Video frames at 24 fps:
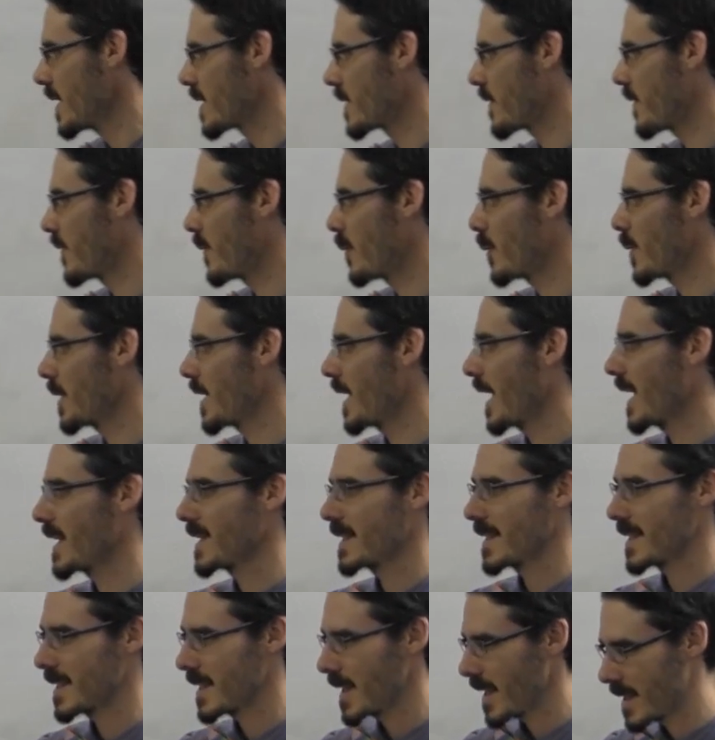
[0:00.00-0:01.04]
it's
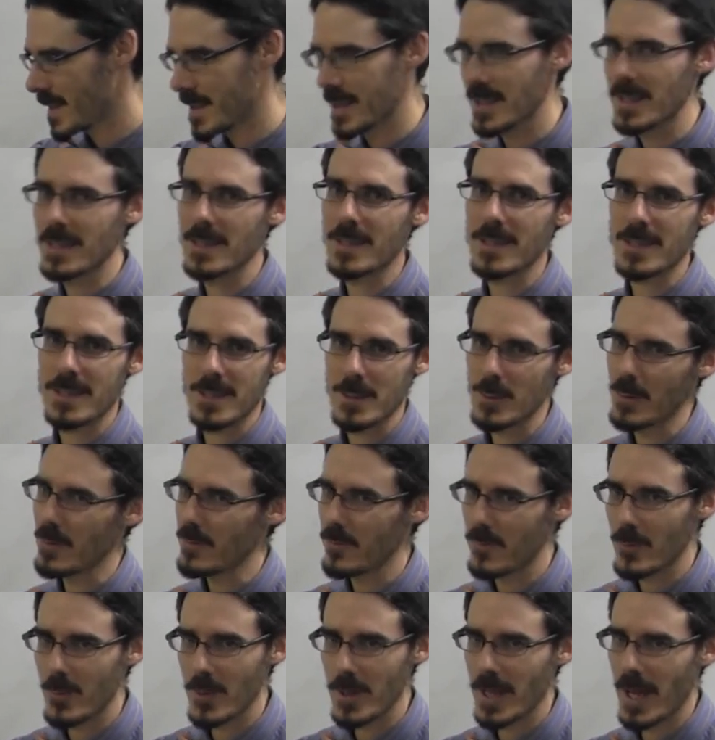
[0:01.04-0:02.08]
48 sixtieths,
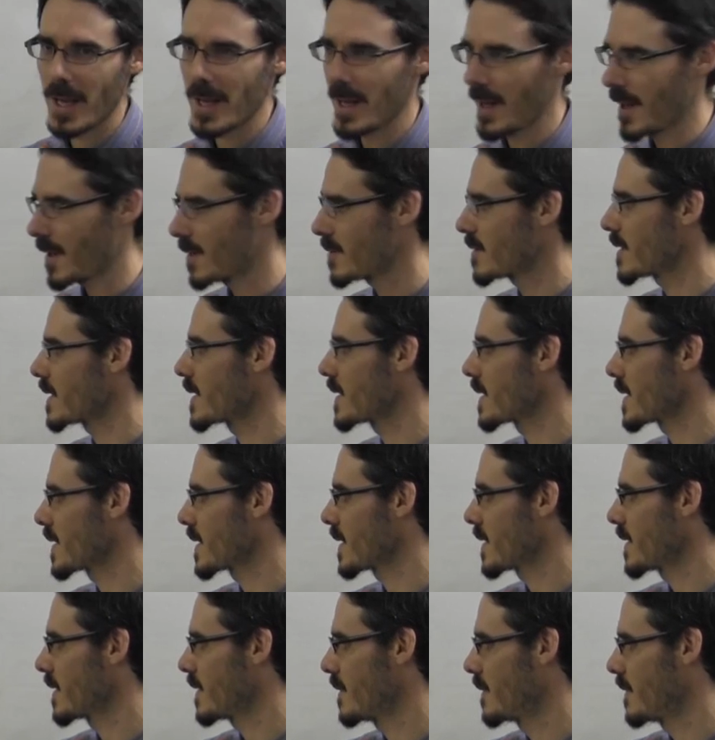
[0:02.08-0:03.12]
not 48
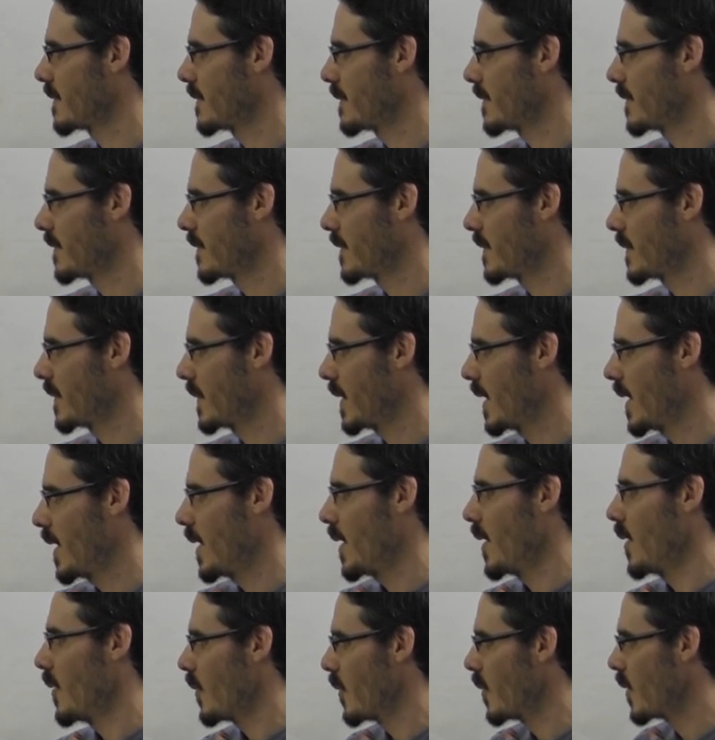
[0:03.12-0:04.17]
hundredths.
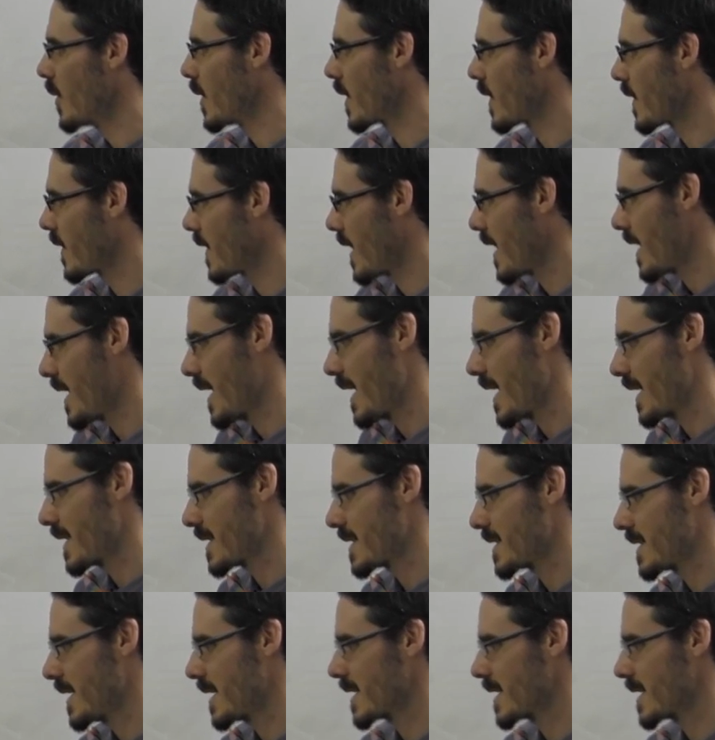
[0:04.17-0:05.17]
Work that out as a